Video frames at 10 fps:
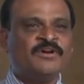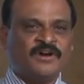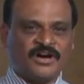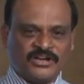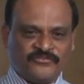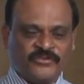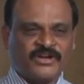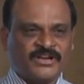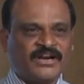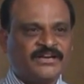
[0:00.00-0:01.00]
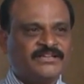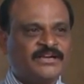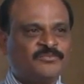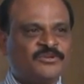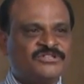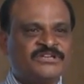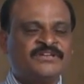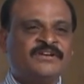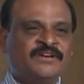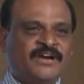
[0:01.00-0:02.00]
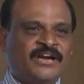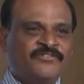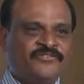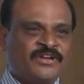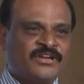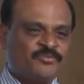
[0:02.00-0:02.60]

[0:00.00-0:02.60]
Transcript: Or if you are not in that position, and if you are in a